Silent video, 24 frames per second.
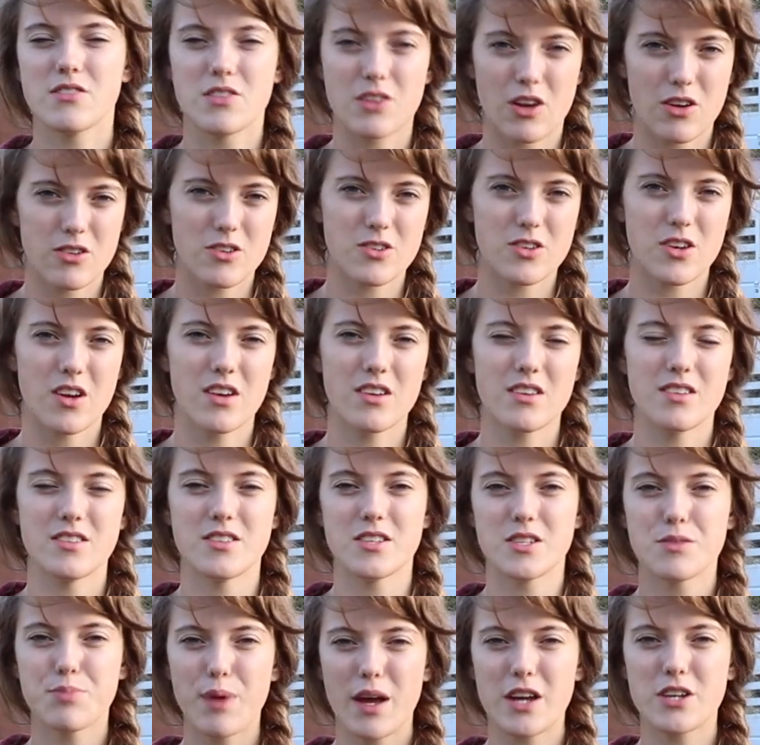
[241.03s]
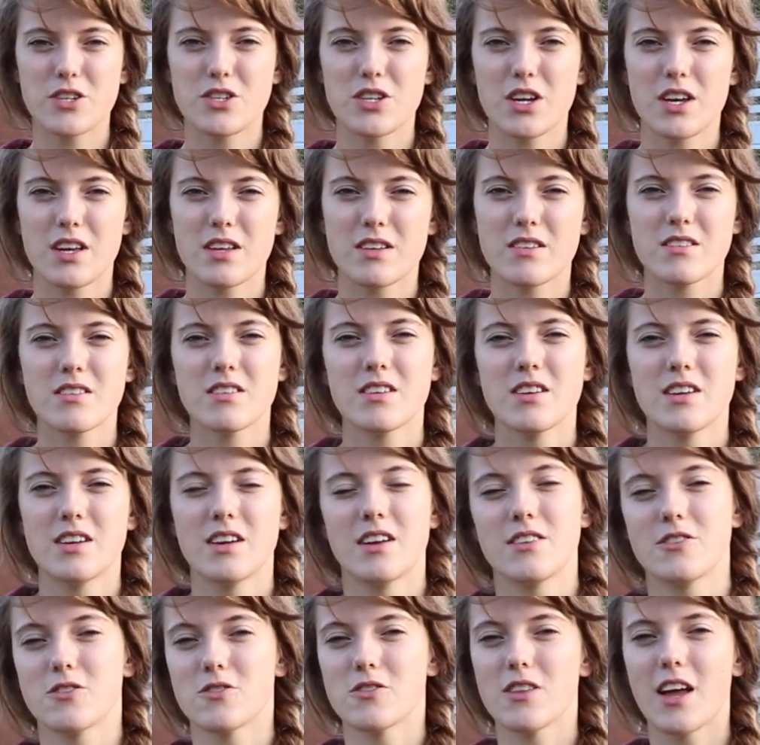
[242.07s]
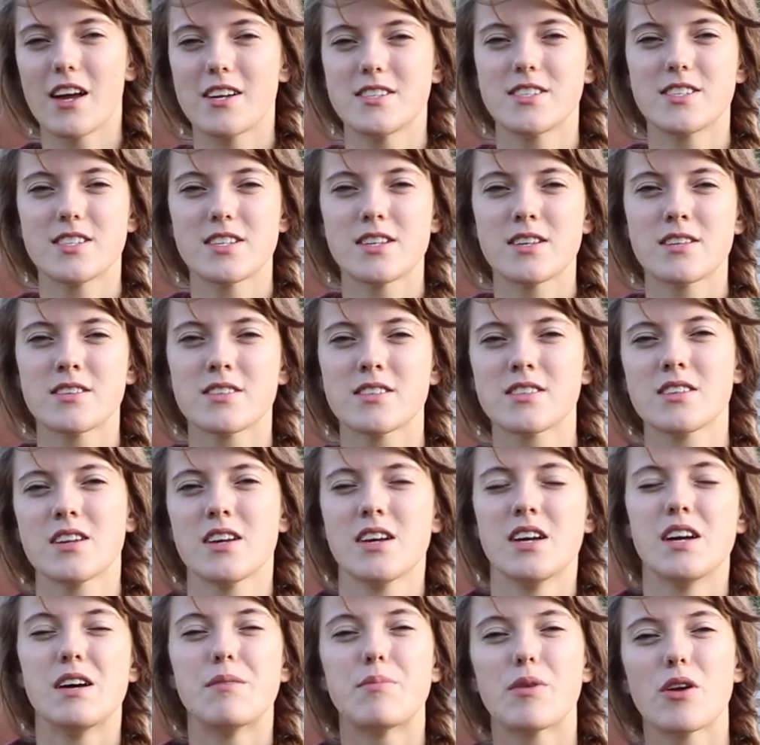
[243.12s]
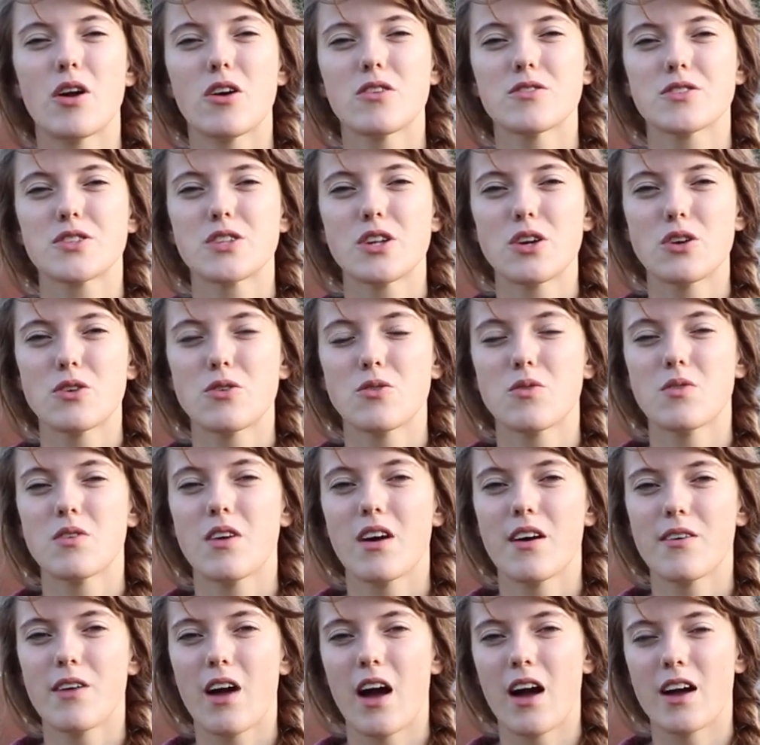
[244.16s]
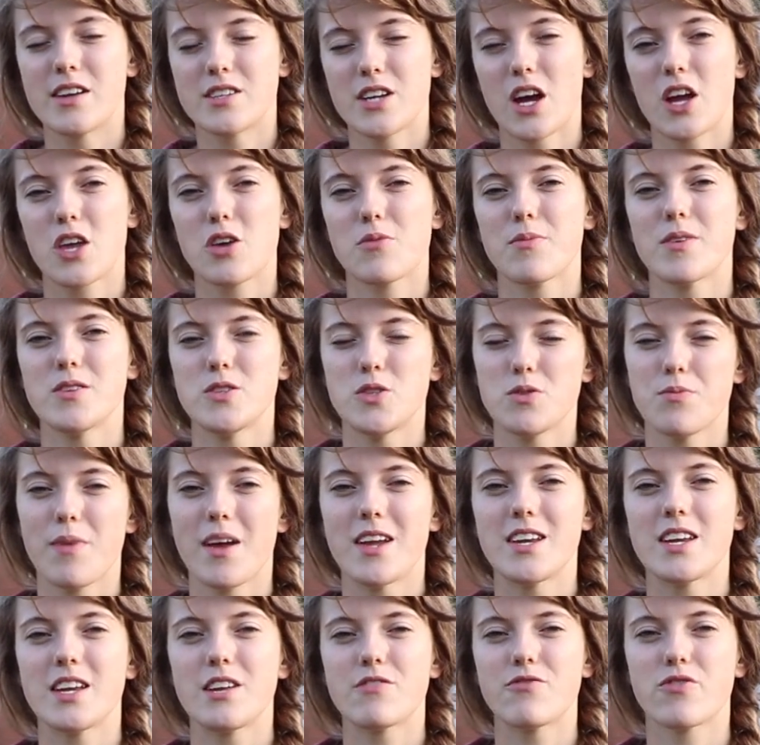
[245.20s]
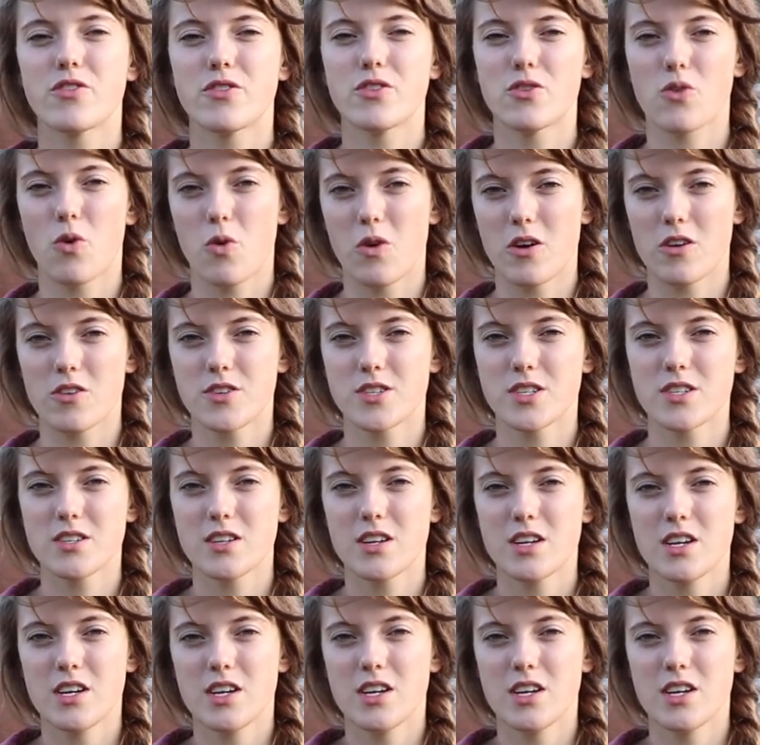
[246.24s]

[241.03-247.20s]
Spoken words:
your inspection, your license, but also documents you may need for your horse.